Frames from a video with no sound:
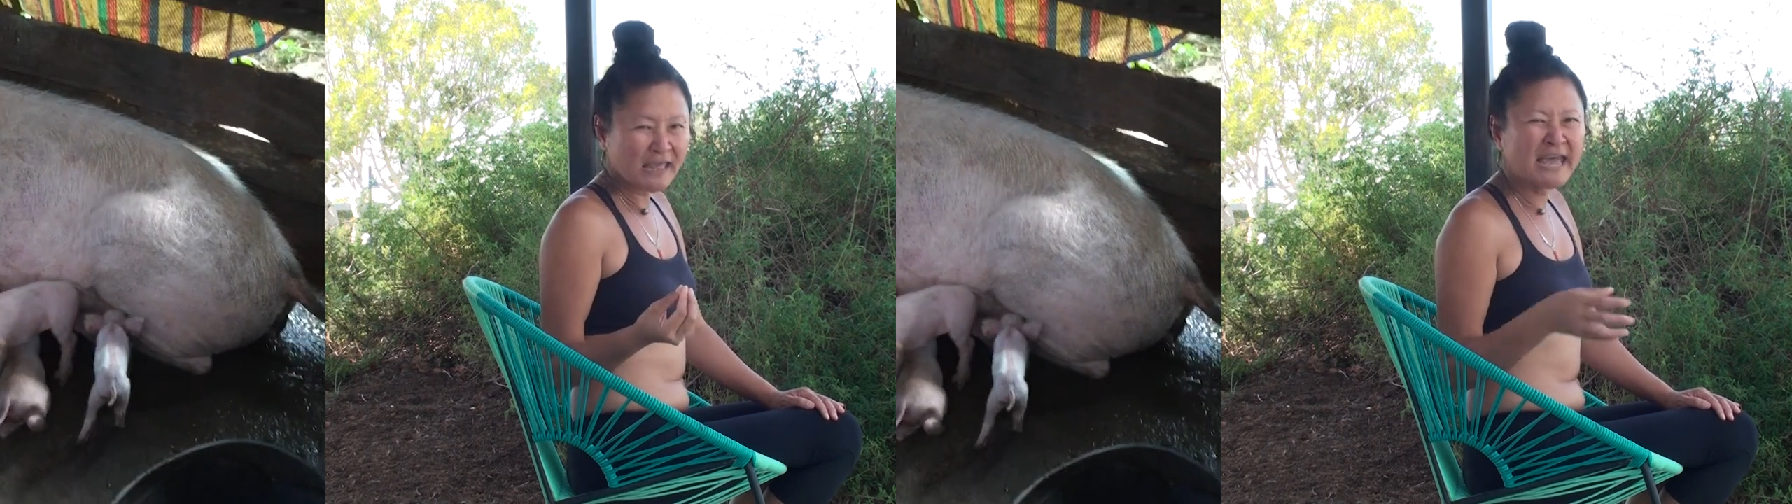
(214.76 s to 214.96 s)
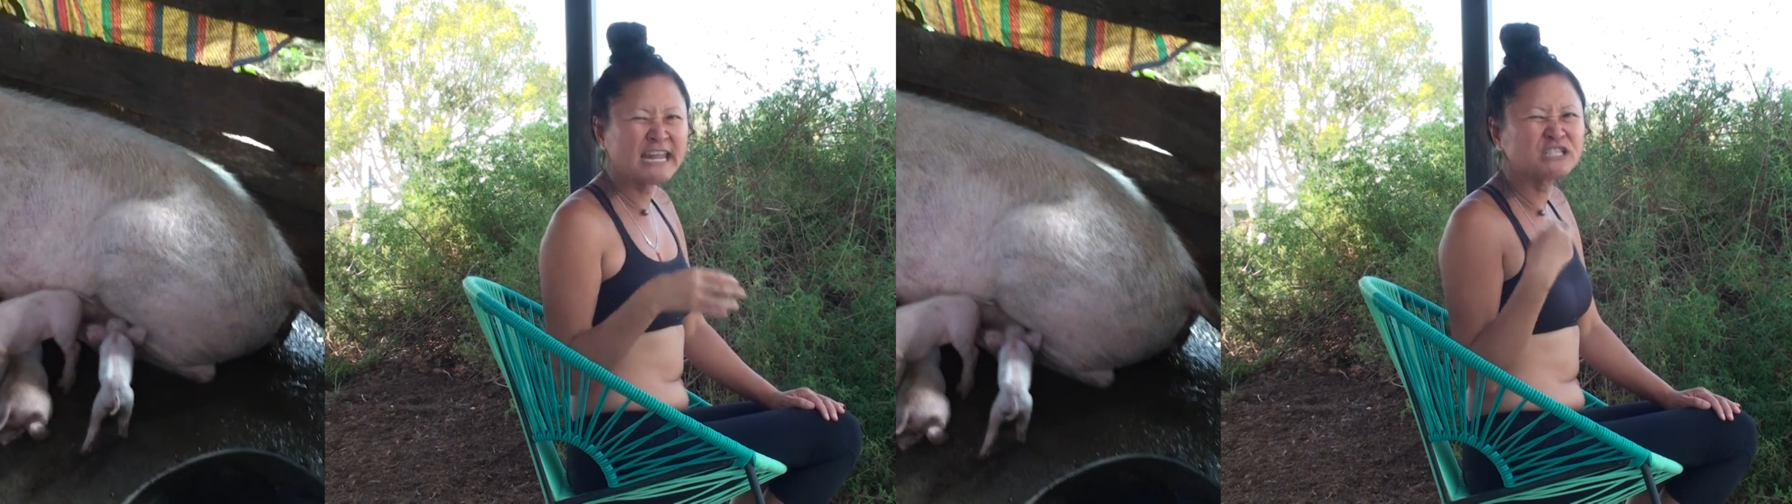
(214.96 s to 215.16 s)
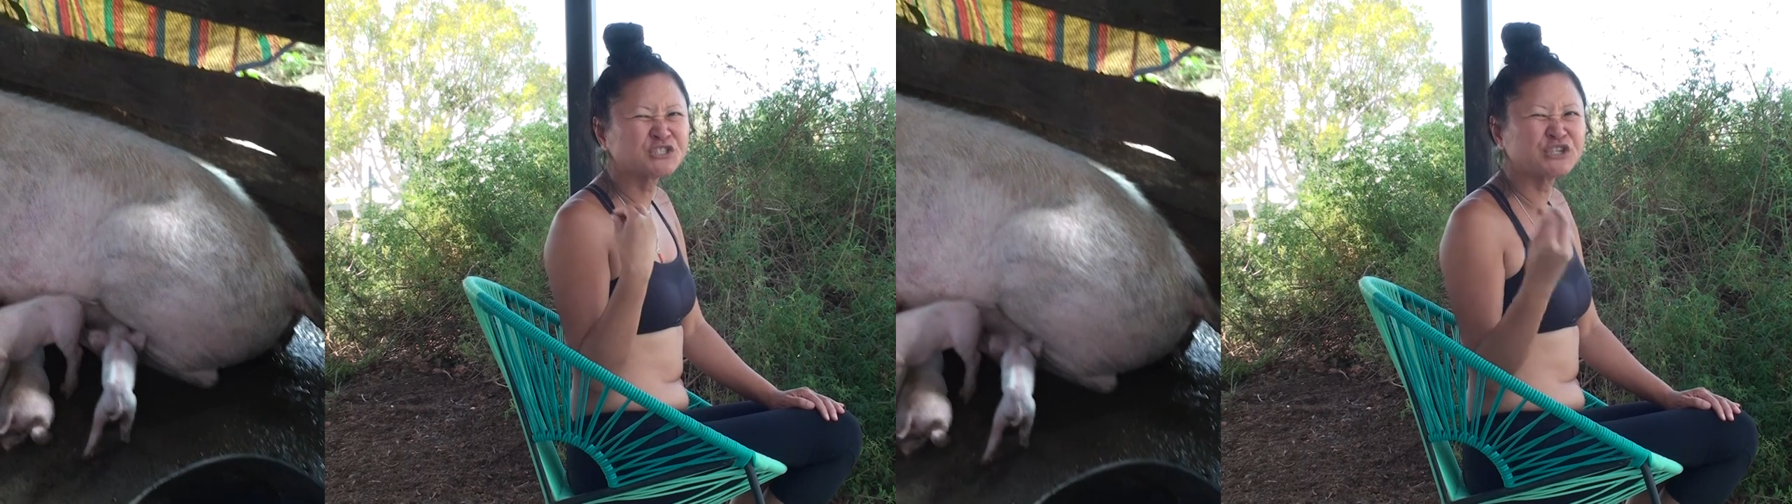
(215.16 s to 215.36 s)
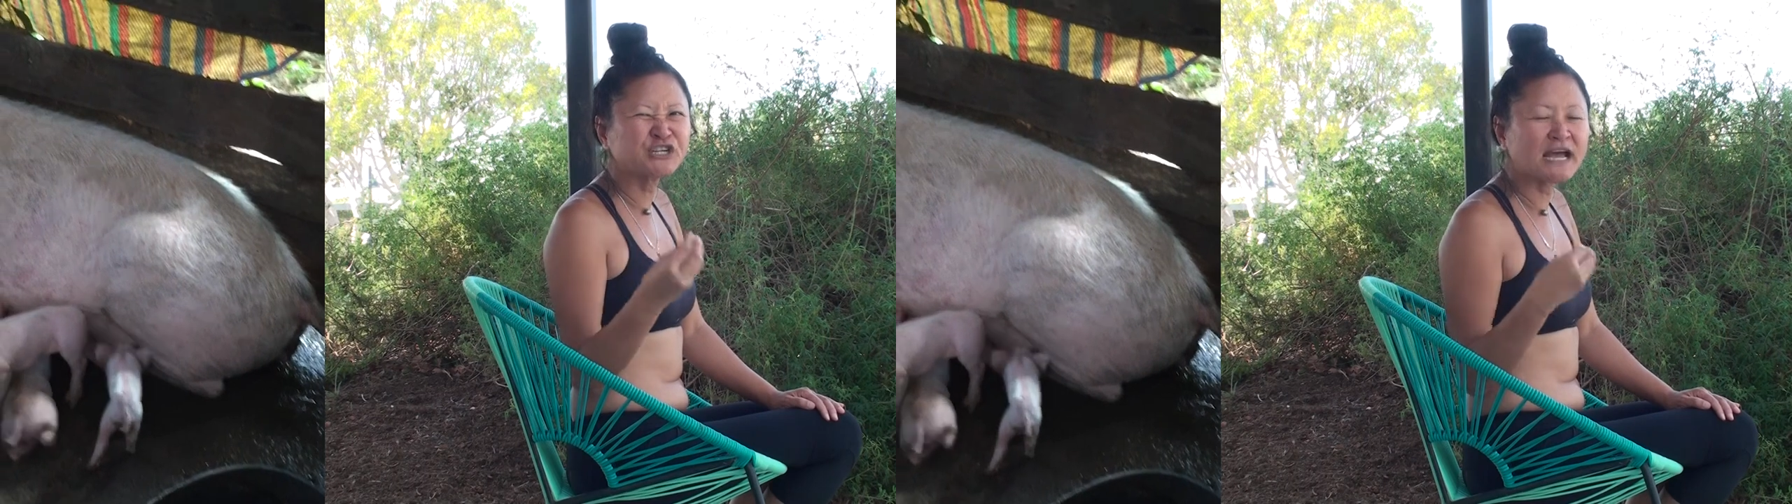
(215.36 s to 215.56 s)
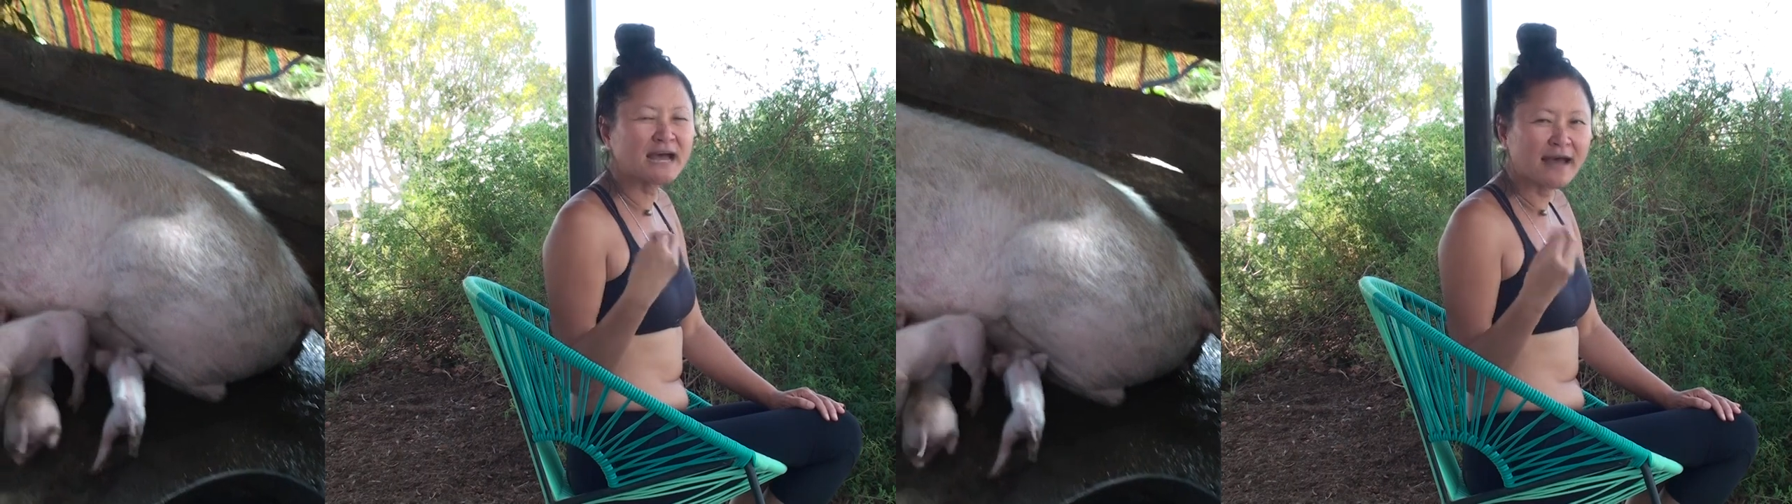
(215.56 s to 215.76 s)
And he's
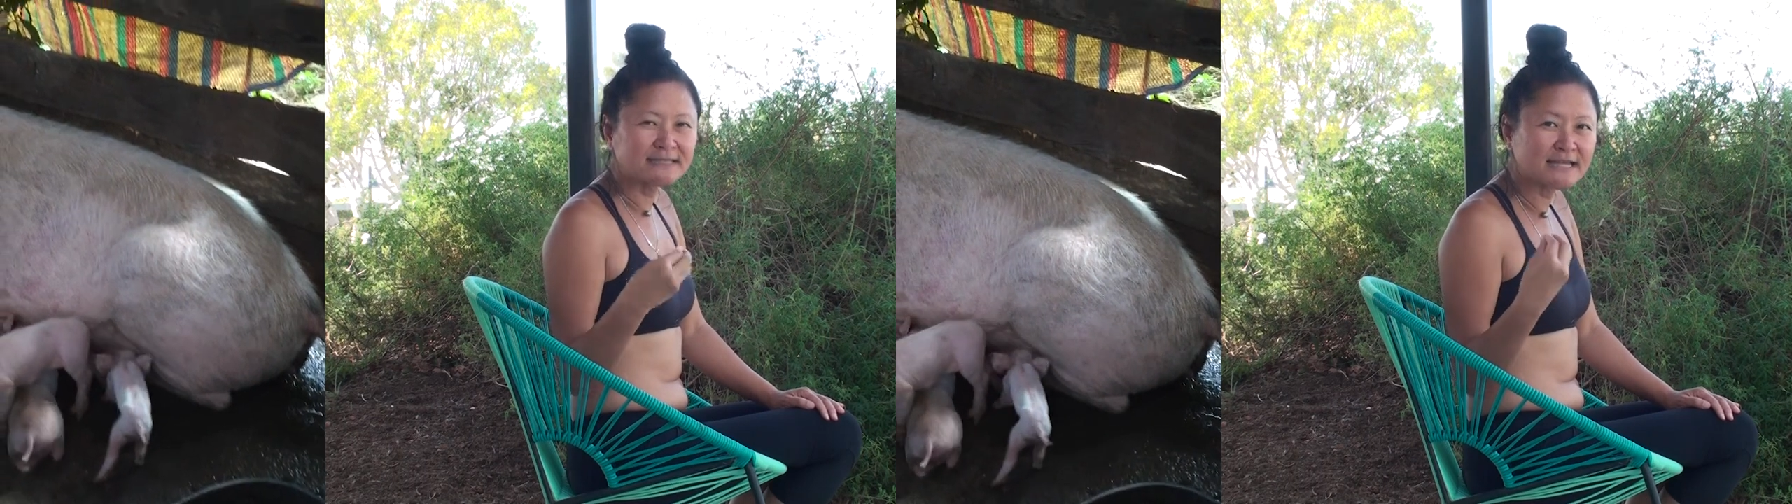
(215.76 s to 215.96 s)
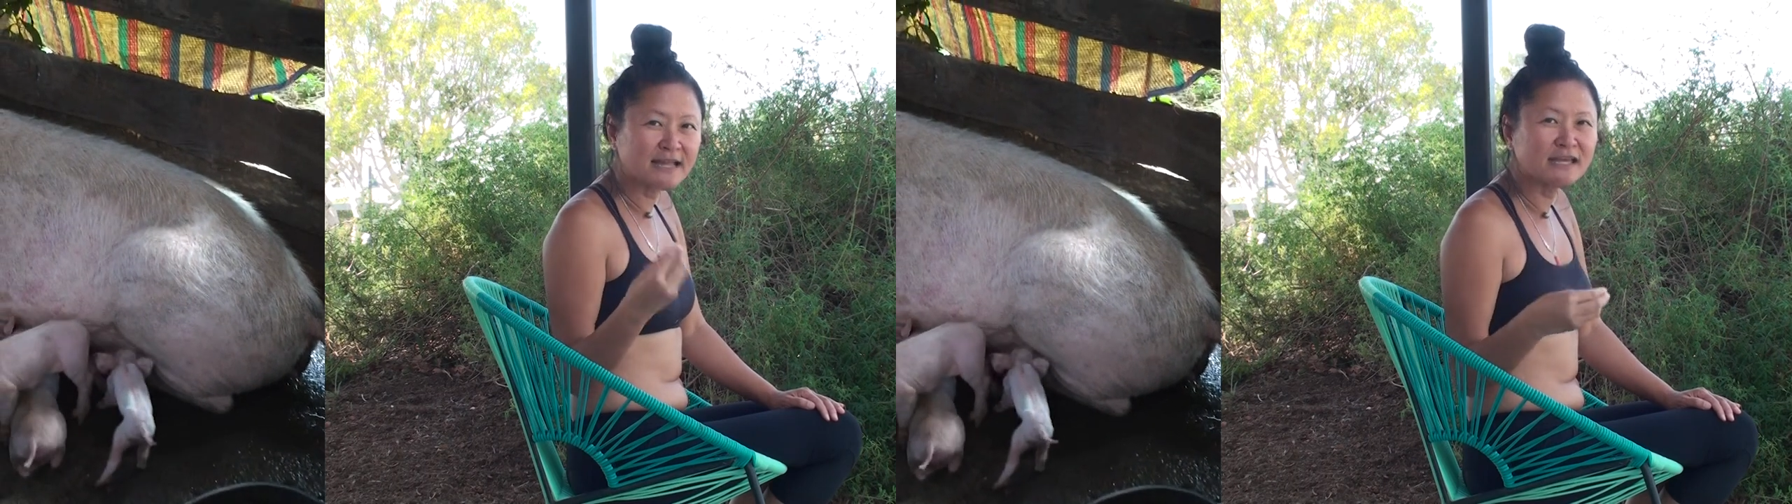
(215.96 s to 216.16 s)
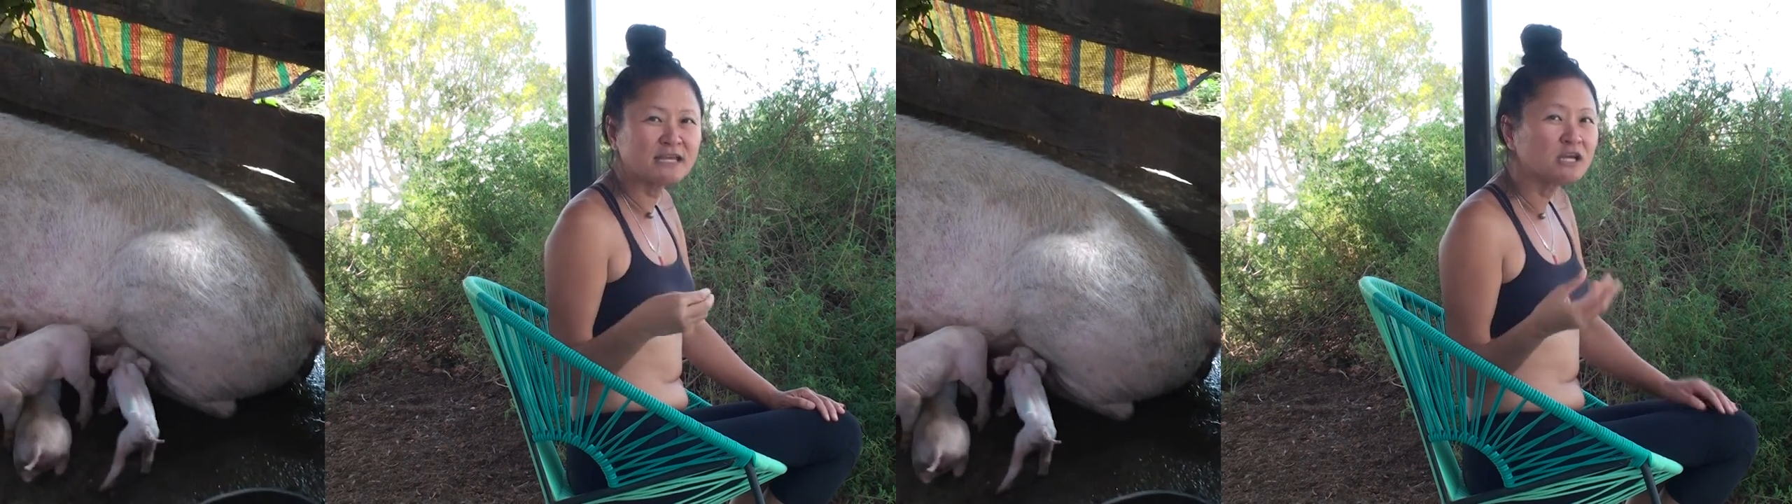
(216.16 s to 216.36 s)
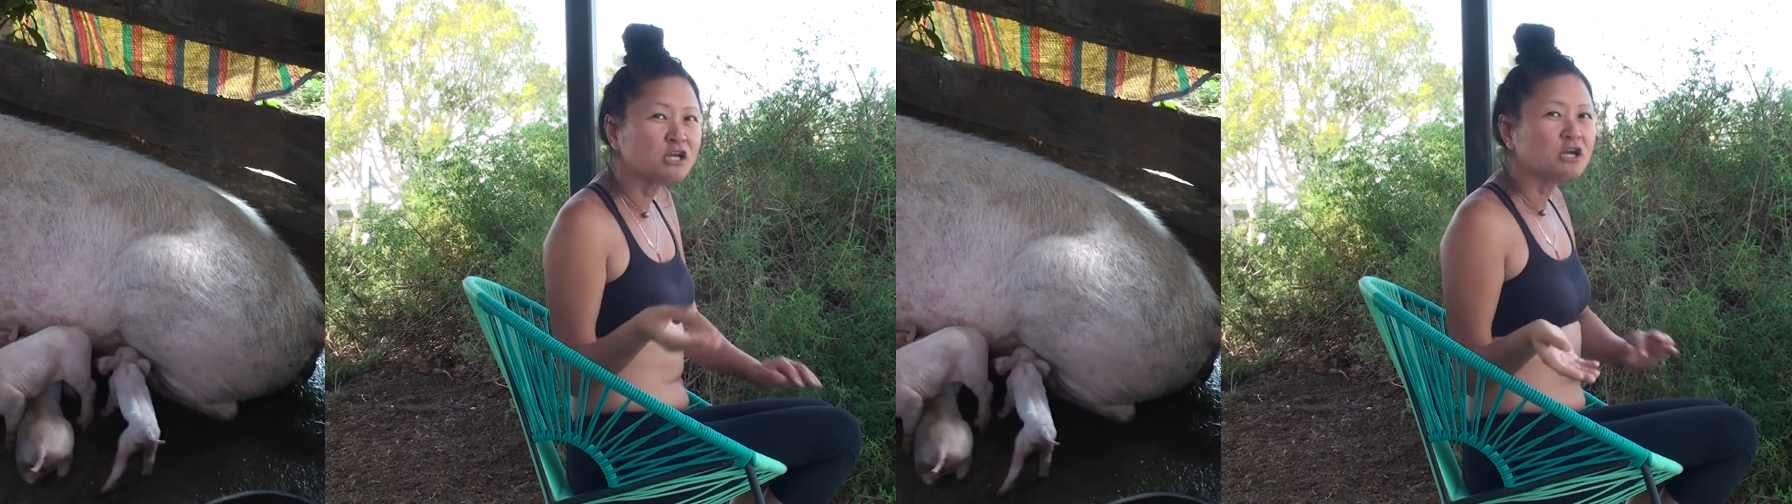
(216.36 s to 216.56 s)
good at telling